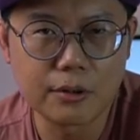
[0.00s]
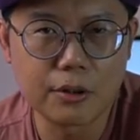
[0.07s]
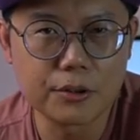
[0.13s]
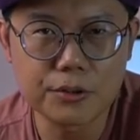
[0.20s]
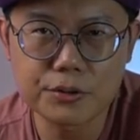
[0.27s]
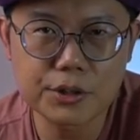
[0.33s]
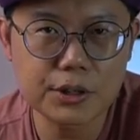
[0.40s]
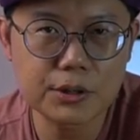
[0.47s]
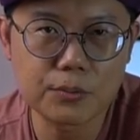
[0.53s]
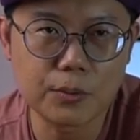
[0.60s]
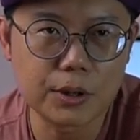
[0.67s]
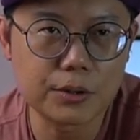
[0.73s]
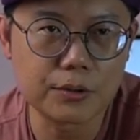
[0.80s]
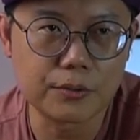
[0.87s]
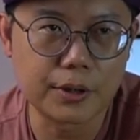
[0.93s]
or you just
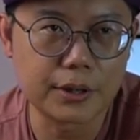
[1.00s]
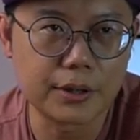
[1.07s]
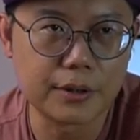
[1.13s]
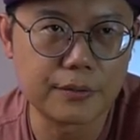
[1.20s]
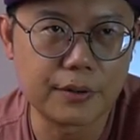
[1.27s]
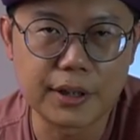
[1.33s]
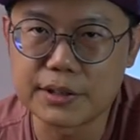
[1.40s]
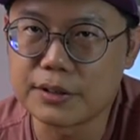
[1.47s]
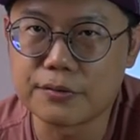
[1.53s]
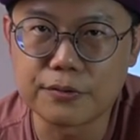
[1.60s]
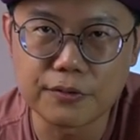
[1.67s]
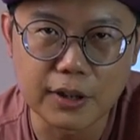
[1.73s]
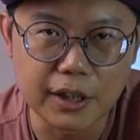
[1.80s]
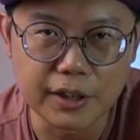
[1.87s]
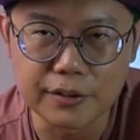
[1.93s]
want to run a Ryzen
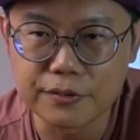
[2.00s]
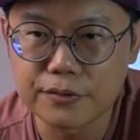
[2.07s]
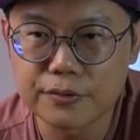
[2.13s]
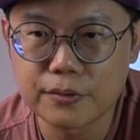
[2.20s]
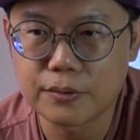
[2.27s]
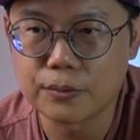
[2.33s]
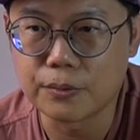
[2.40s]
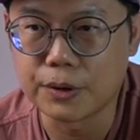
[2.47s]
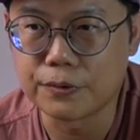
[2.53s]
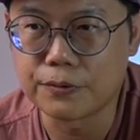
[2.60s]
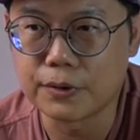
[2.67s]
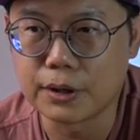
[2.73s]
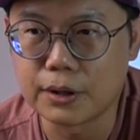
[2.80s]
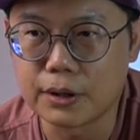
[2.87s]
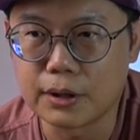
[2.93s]
5
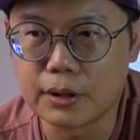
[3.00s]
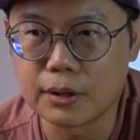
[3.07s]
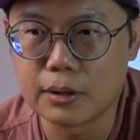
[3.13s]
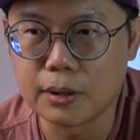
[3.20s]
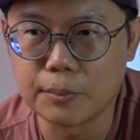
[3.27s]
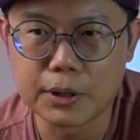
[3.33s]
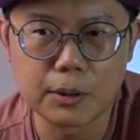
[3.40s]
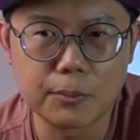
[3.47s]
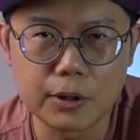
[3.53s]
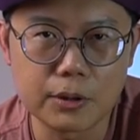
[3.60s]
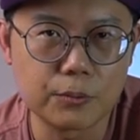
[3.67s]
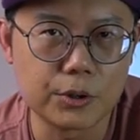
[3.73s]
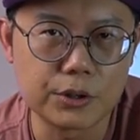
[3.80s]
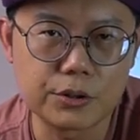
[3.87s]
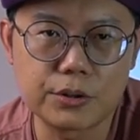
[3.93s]
with a motherboard
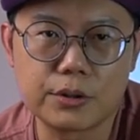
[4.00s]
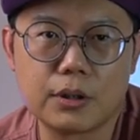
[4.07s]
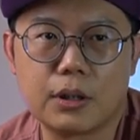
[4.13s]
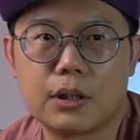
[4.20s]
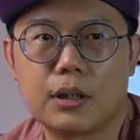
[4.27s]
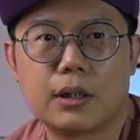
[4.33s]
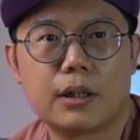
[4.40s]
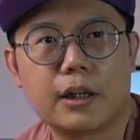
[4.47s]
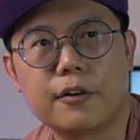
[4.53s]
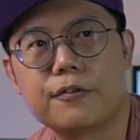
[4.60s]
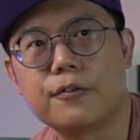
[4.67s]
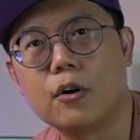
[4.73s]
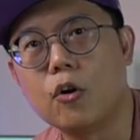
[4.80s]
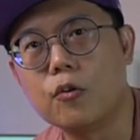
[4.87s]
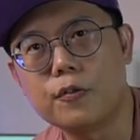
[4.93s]
which have
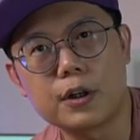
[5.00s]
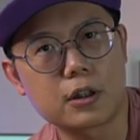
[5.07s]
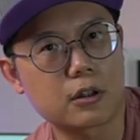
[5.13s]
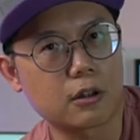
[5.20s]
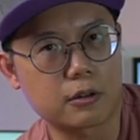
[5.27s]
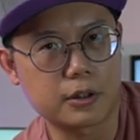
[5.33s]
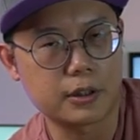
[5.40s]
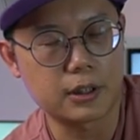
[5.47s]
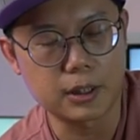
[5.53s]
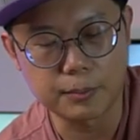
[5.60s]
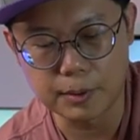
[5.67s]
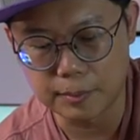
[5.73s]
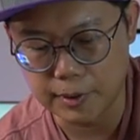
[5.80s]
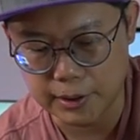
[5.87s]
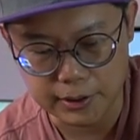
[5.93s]
overclocking
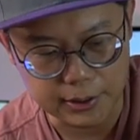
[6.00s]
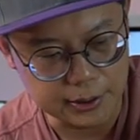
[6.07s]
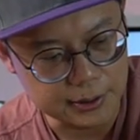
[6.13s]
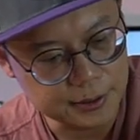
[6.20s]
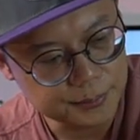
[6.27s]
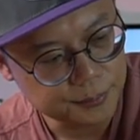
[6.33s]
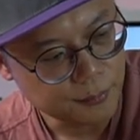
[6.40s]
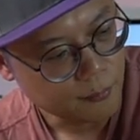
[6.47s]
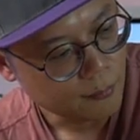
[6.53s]
capabilities,